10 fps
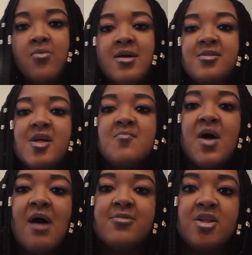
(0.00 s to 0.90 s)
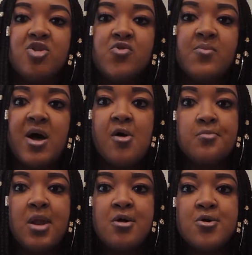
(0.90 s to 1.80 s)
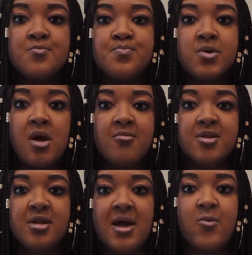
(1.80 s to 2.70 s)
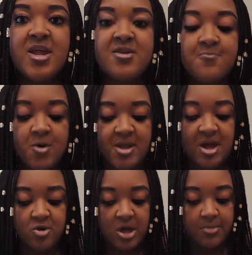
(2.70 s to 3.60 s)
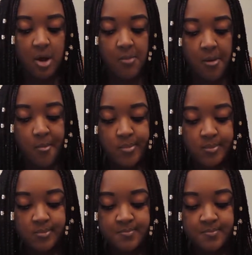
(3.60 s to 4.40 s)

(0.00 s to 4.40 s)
that same guy I was telling you about when I was waiting for the nail shop to open.